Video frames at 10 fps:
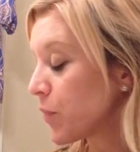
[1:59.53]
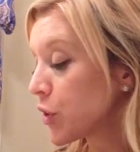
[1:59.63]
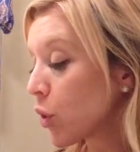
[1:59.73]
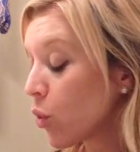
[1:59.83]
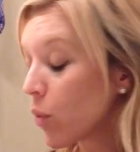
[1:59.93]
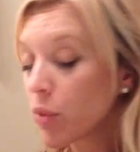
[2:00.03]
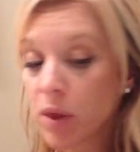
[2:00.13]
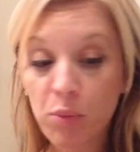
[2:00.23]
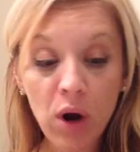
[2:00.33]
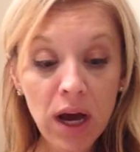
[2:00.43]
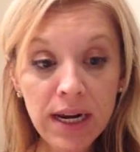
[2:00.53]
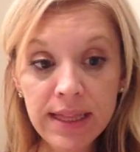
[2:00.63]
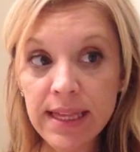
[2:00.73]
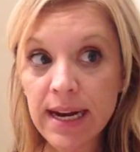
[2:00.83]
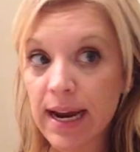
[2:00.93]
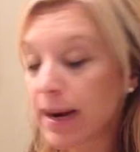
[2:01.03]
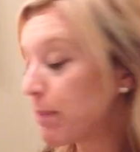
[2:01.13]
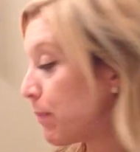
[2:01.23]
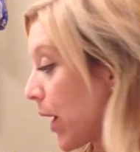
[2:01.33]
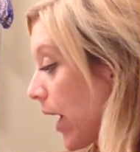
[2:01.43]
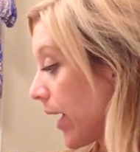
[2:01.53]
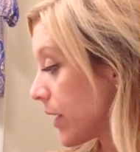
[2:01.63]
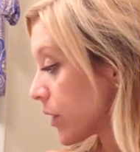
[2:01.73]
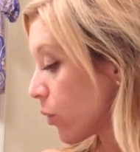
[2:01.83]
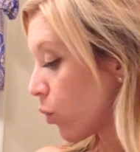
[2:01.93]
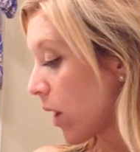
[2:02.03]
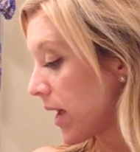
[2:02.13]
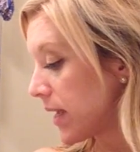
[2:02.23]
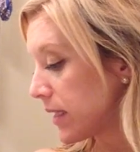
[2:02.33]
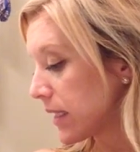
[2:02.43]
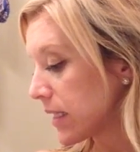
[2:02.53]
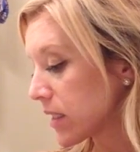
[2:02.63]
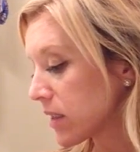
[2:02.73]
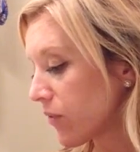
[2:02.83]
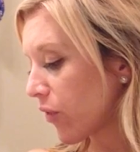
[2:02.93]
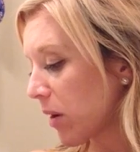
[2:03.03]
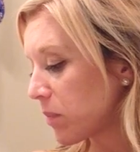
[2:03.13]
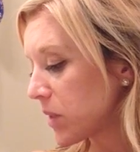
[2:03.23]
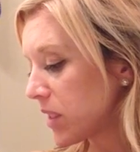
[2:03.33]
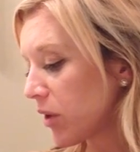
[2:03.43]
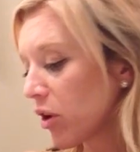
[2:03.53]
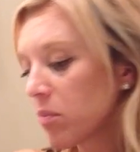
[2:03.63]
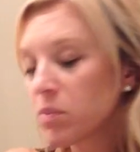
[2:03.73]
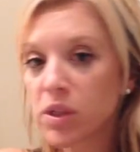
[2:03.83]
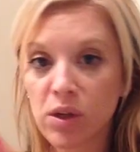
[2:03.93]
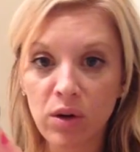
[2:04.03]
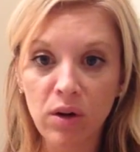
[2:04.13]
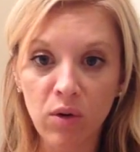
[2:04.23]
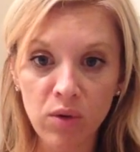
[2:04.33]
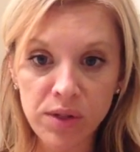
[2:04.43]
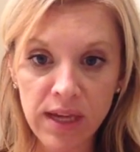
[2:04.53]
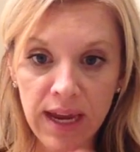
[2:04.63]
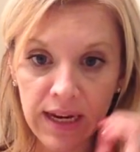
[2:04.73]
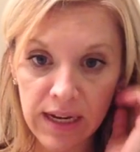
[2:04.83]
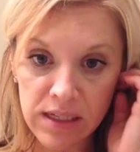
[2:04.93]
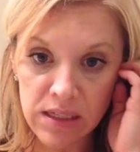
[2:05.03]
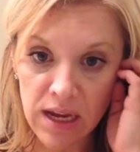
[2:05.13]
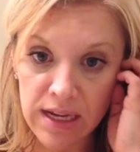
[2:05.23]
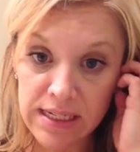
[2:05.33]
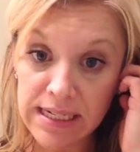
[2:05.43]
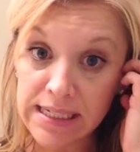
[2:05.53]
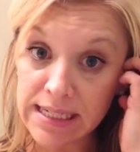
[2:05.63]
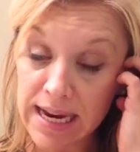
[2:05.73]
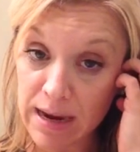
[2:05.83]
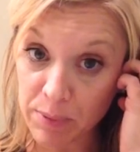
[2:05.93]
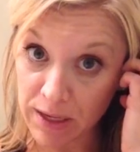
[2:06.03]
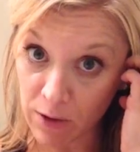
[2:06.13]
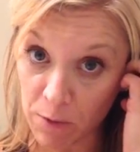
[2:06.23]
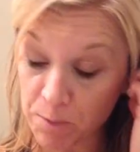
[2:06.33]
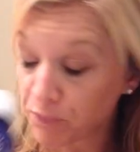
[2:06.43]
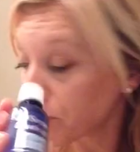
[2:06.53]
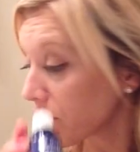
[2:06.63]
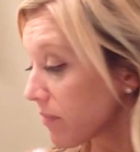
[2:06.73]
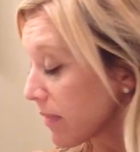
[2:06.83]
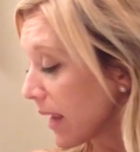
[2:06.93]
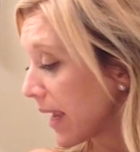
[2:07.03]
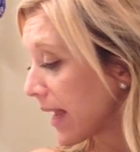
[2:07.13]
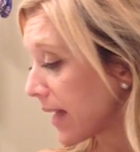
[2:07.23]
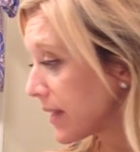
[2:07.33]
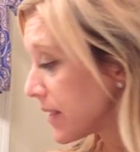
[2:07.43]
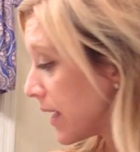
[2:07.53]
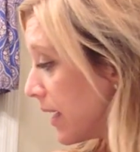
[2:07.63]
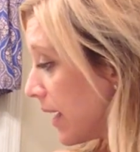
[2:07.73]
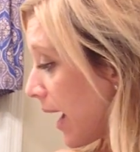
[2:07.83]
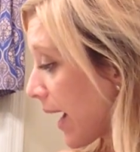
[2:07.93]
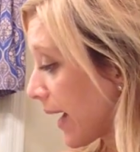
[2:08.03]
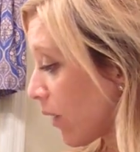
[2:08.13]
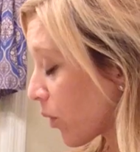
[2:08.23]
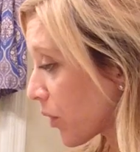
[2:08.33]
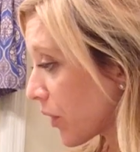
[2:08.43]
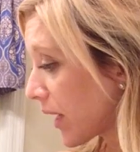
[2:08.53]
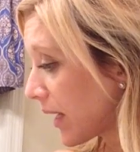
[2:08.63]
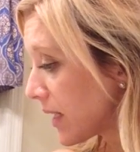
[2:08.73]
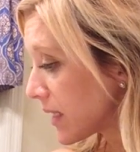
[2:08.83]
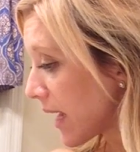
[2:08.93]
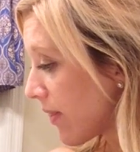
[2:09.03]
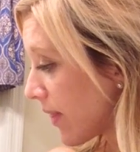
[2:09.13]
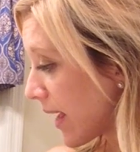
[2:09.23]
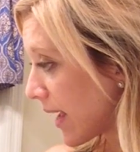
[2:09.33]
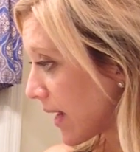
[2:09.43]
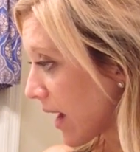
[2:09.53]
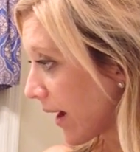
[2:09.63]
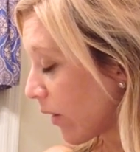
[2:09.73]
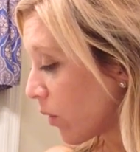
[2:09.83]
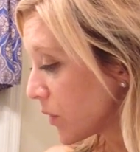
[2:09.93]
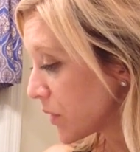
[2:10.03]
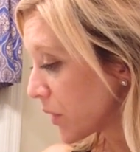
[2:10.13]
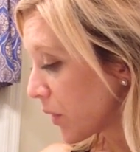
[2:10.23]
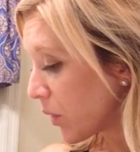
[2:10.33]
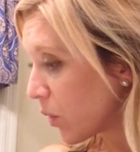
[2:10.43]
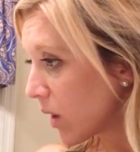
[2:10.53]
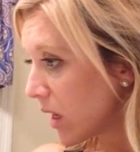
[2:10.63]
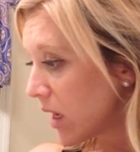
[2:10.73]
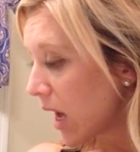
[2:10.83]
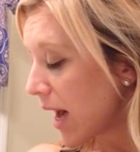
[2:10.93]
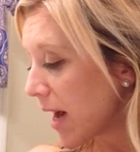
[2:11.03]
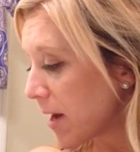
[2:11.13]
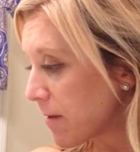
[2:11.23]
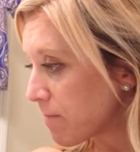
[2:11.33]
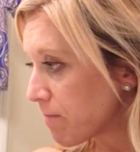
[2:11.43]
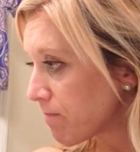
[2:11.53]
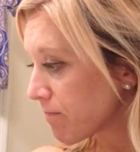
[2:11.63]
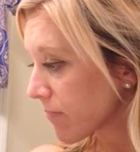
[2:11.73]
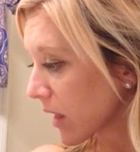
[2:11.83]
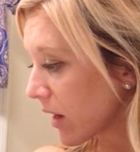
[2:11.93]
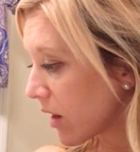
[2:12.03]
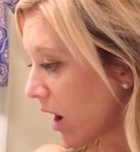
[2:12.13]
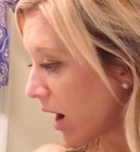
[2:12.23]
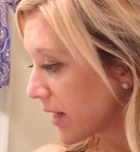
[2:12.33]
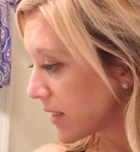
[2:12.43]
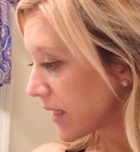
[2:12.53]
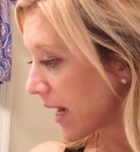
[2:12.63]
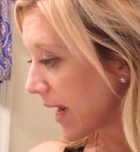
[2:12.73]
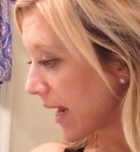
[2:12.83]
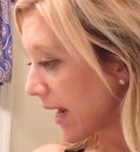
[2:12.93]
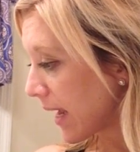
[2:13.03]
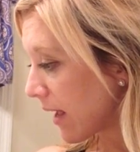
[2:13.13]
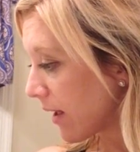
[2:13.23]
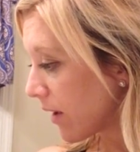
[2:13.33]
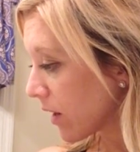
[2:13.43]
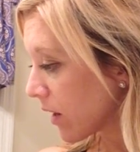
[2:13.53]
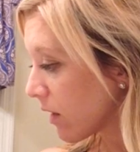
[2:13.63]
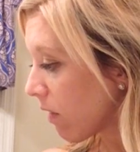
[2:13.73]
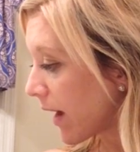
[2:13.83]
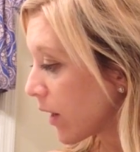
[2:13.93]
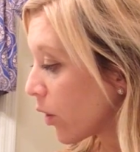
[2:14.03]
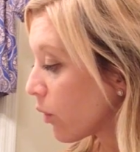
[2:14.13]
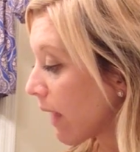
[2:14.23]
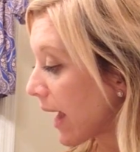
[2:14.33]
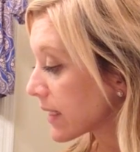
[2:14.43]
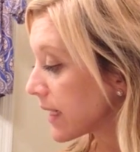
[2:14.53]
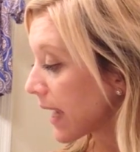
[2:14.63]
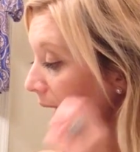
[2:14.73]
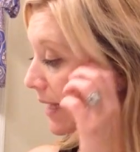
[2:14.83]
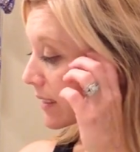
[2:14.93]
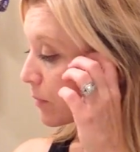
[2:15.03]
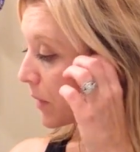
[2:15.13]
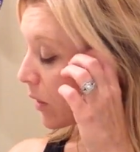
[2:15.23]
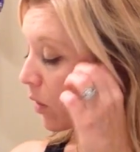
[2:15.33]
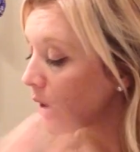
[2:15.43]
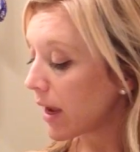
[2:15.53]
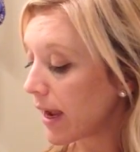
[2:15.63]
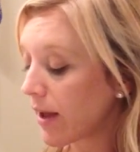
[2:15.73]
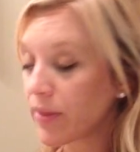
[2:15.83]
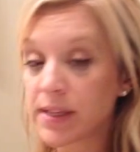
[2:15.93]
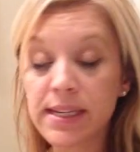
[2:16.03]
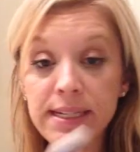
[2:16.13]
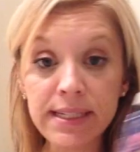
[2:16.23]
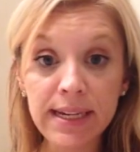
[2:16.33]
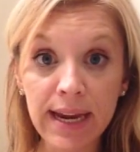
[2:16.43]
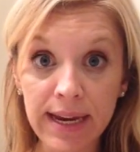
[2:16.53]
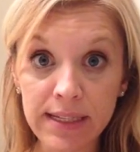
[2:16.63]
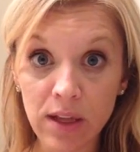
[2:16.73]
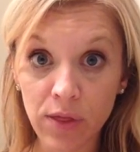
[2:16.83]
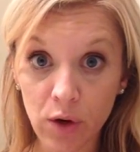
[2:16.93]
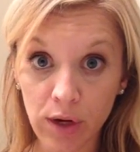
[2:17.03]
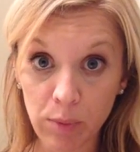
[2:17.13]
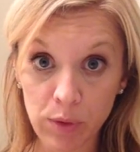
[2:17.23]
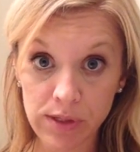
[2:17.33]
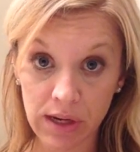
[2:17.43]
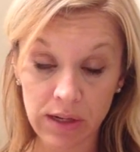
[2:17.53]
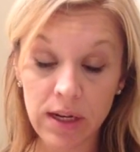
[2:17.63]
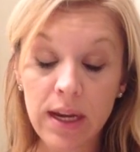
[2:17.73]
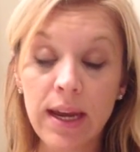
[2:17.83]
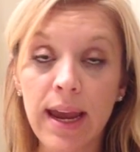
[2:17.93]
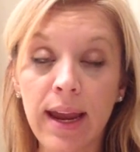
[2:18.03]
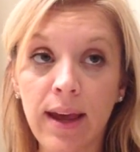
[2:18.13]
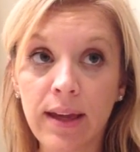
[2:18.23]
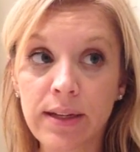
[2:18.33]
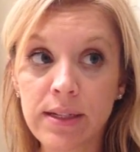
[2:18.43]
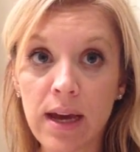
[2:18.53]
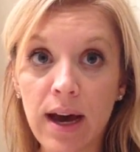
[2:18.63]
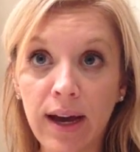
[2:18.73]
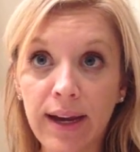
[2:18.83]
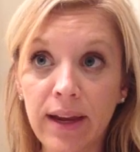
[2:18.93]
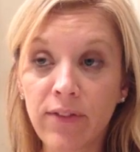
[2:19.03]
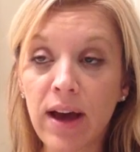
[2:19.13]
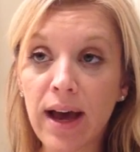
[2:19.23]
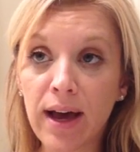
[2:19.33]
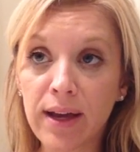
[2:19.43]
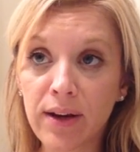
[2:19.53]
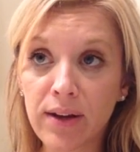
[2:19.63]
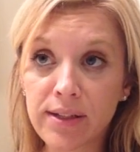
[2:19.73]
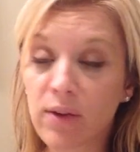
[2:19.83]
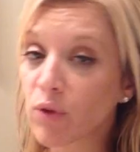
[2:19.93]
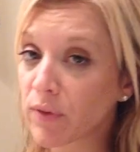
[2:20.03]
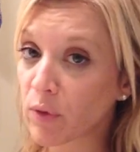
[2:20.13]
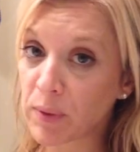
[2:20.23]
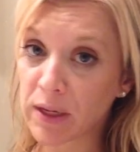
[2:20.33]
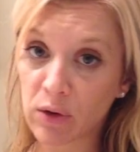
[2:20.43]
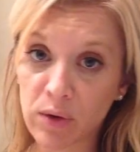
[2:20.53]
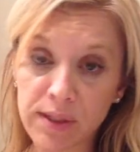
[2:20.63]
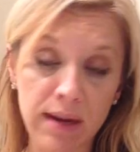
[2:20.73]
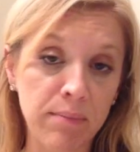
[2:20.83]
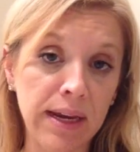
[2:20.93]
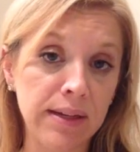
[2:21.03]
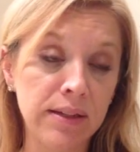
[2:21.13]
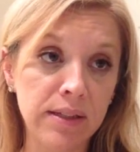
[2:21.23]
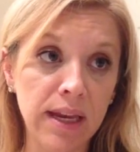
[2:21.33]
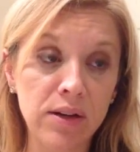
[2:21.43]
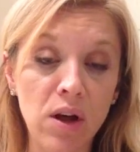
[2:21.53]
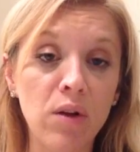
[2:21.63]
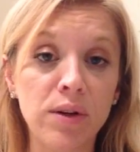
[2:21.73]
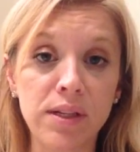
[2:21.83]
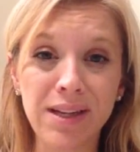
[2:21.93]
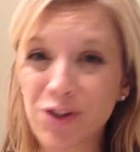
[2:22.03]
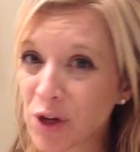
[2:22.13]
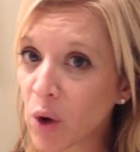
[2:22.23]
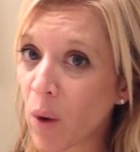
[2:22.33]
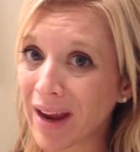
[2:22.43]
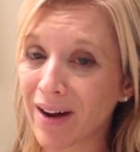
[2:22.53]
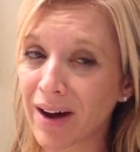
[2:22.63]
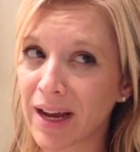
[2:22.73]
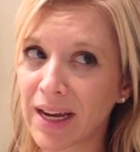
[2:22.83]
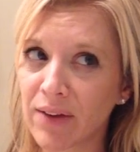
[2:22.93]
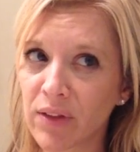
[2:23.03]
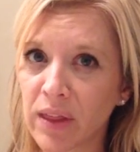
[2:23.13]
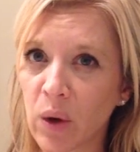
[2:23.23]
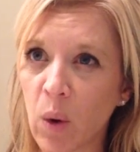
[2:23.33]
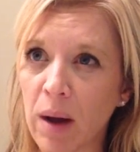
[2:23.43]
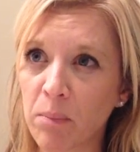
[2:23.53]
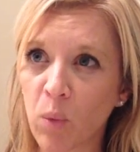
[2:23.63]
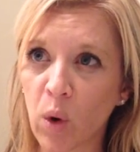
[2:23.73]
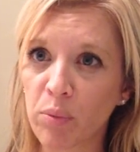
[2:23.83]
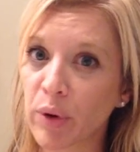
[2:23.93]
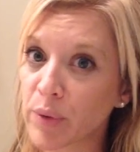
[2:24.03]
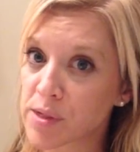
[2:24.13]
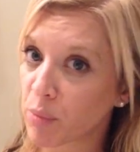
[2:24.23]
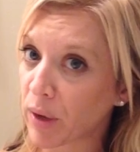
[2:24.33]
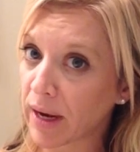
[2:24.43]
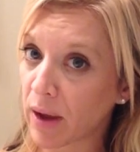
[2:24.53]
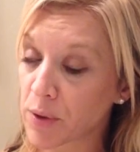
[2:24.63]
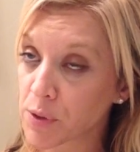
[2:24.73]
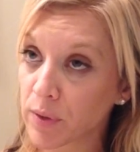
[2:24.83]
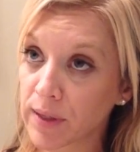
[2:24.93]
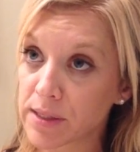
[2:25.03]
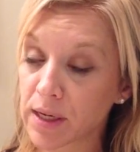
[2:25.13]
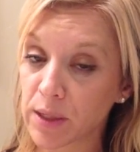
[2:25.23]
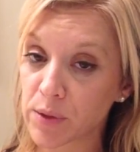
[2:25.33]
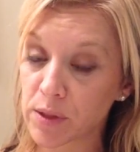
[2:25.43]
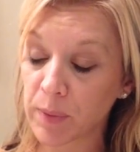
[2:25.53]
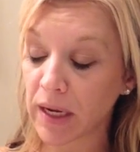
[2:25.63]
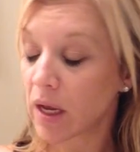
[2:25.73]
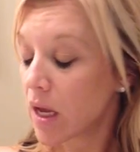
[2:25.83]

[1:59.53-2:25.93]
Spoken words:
So the product that I bought it's from Serum Ceuticals, and it's a TCA peel, and I ordered it, and then I also got a glycolactic acid peel, and the TCA is a 30%, and I have had several different peels, and my skin tolerance is actually quite high, even though I'm more prone to breakouts, or at least I used to be.